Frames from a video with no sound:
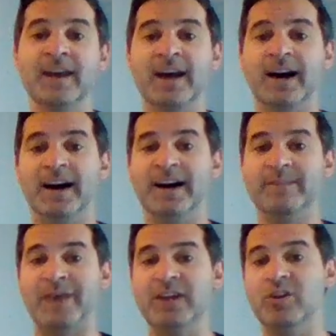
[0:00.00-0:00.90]

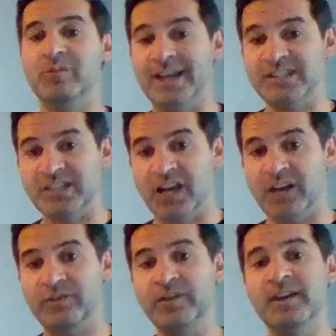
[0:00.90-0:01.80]
I know myself,
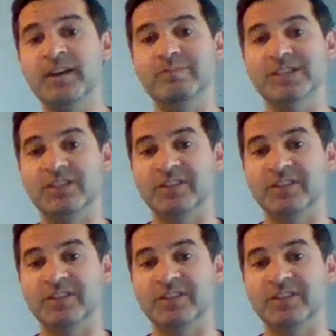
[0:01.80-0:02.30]
Mr.